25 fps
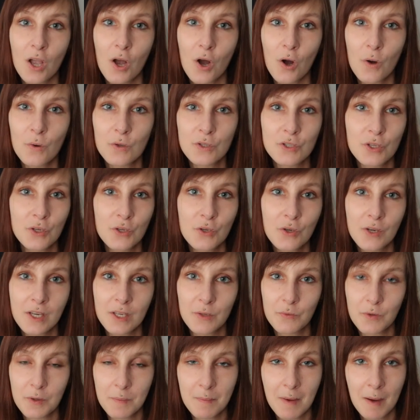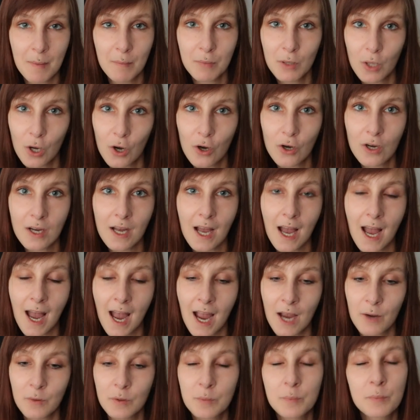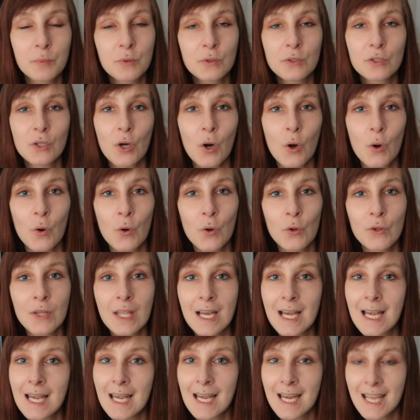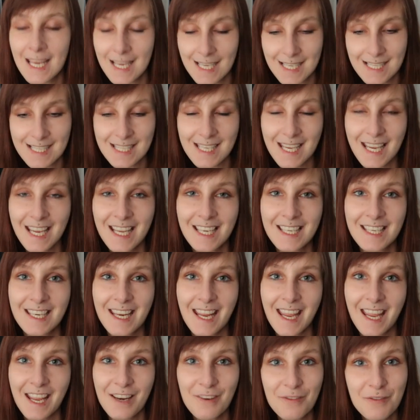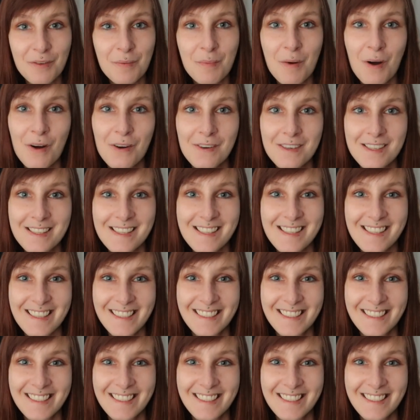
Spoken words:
Also, you can read my blog. I will put all the links in info box.